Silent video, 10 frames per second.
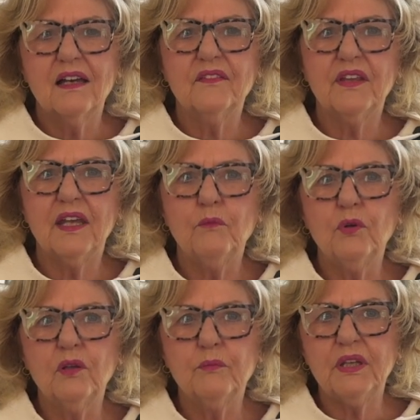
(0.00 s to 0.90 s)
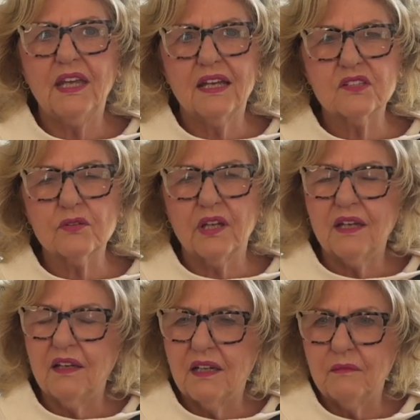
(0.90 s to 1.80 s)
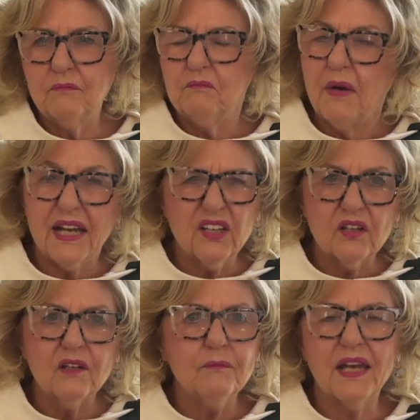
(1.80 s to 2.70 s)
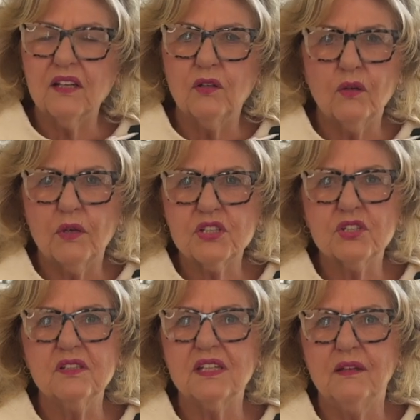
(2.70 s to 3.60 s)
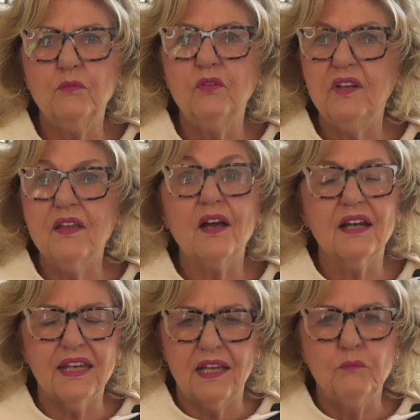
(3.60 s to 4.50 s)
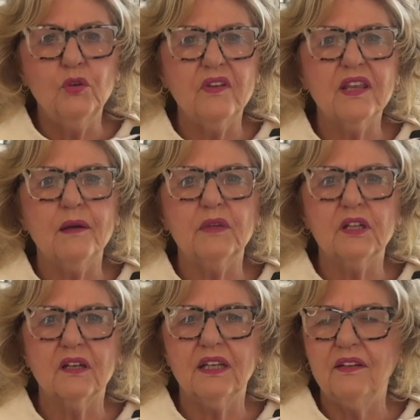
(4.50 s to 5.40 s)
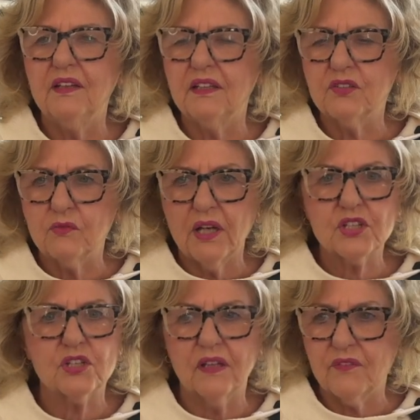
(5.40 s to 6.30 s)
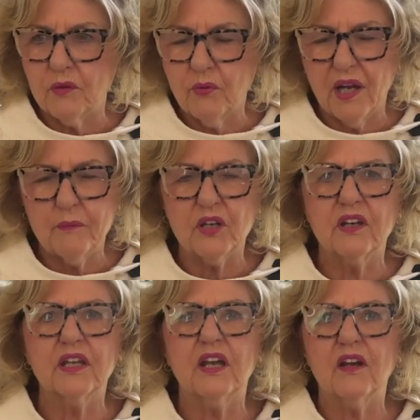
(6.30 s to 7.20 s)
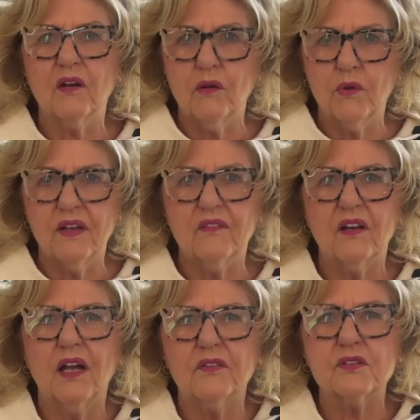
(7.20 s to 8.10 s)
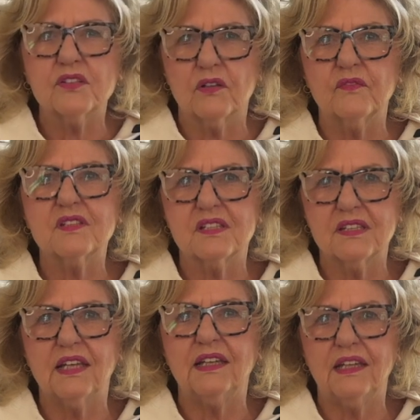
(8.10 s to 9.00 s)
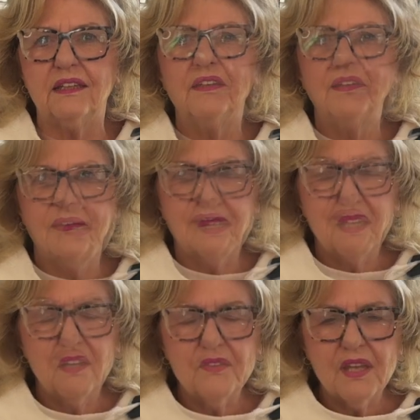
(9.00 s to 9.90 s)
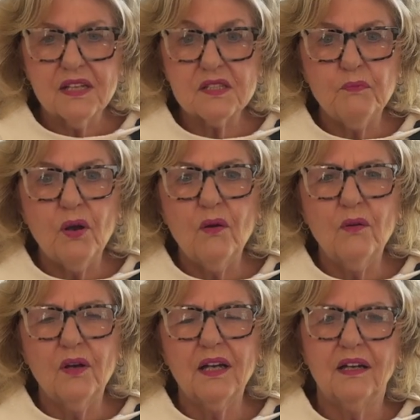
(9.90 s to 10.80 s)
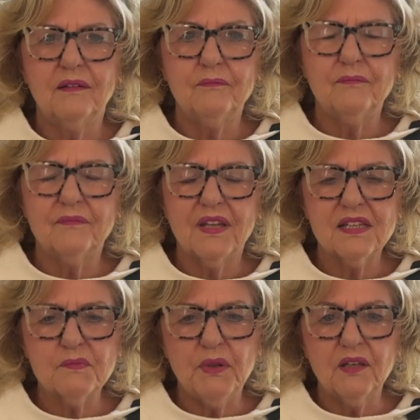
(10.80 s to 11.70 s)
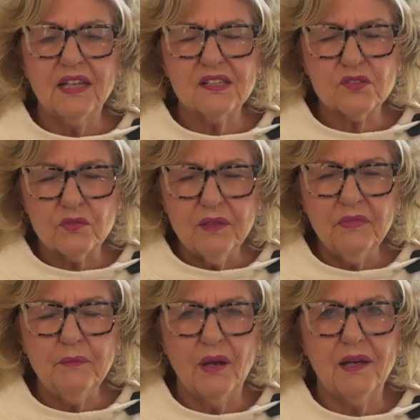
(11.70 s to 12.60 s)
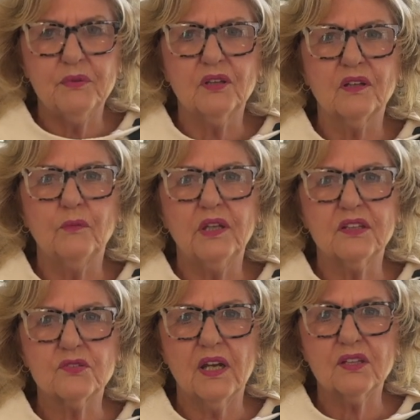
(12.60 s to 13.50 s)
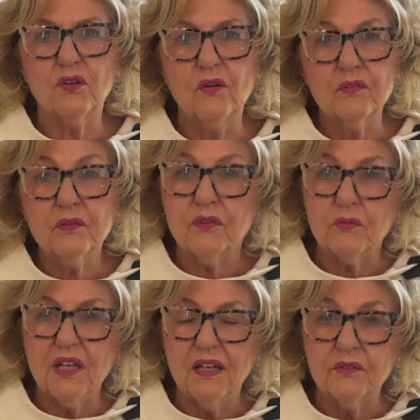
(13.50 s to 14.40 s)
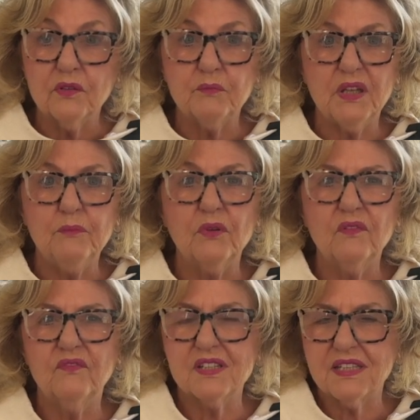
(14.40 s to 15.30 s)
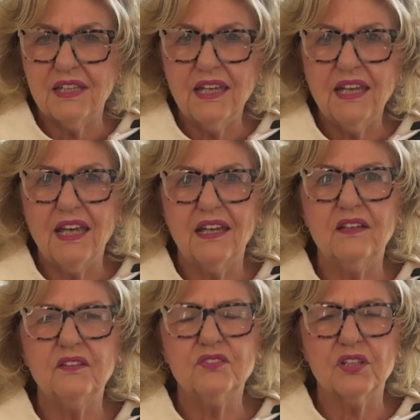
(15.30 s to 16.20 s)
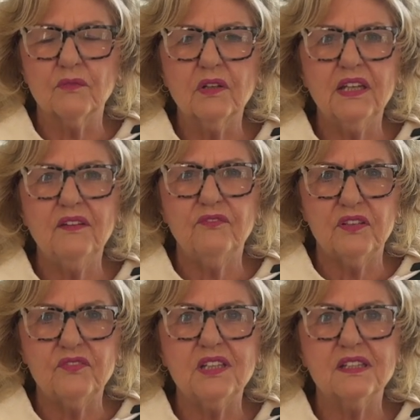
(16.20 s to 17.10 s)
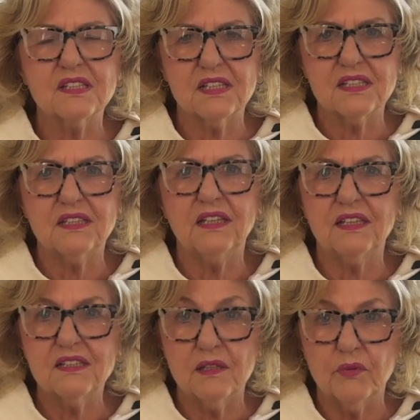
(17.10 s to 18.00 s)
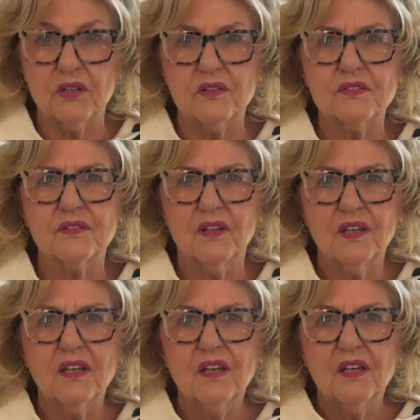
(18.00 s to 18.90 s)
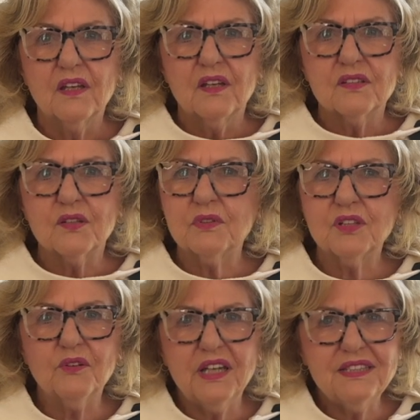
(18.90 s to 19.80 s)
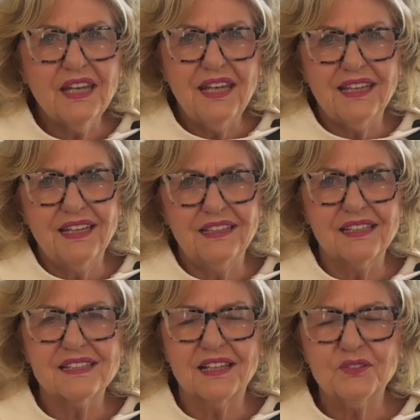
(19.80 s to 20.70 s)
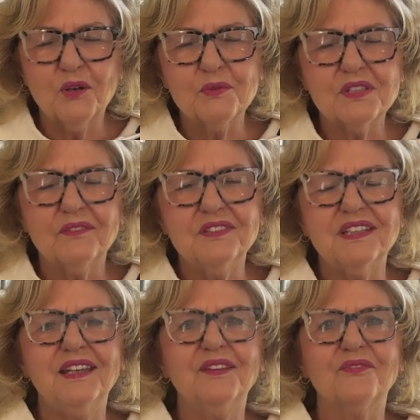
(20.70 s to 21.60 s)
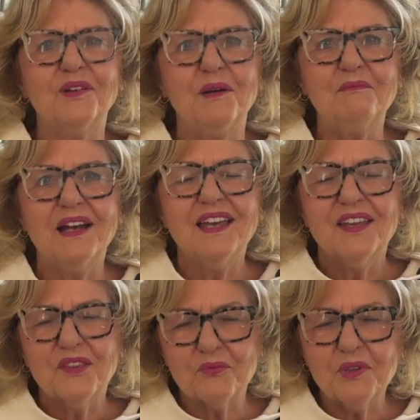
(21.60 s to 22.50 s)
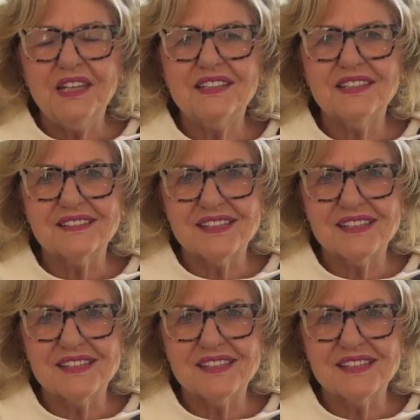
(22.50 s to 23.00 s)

They will be answering minor medical questions and moving them in the direction of their primary care or whatever other services they need. Health Expo has been extremely popular. We attract over 300 people visiting and generally 50 to 60 exhibitors. So it's a great day, and it's October 17th from 3 till